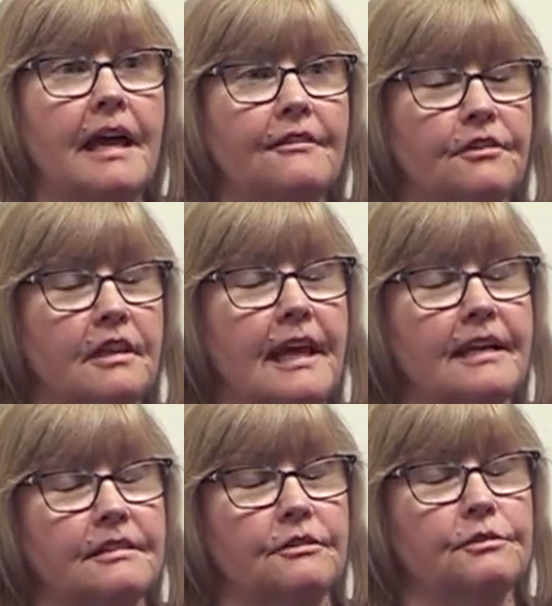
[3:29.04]
After the
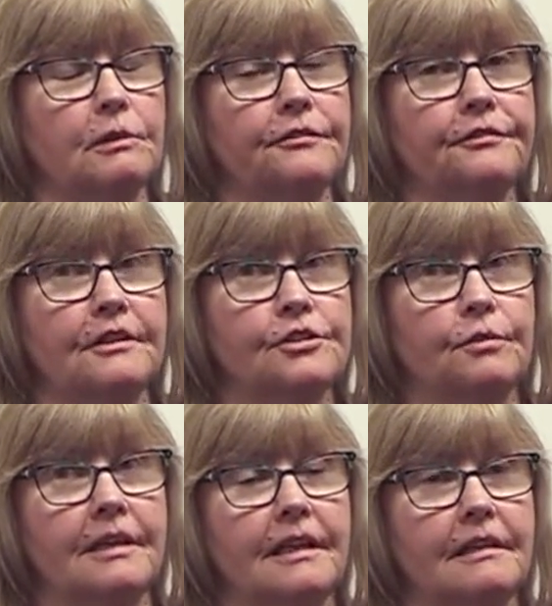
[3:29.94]
accident, it was really
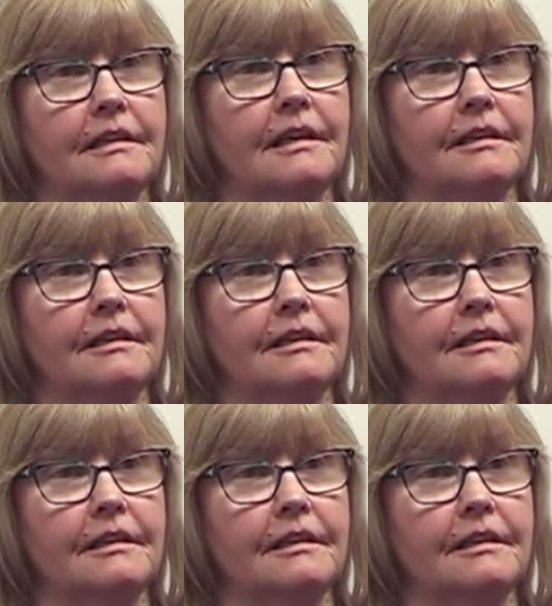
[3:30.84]
frustrating.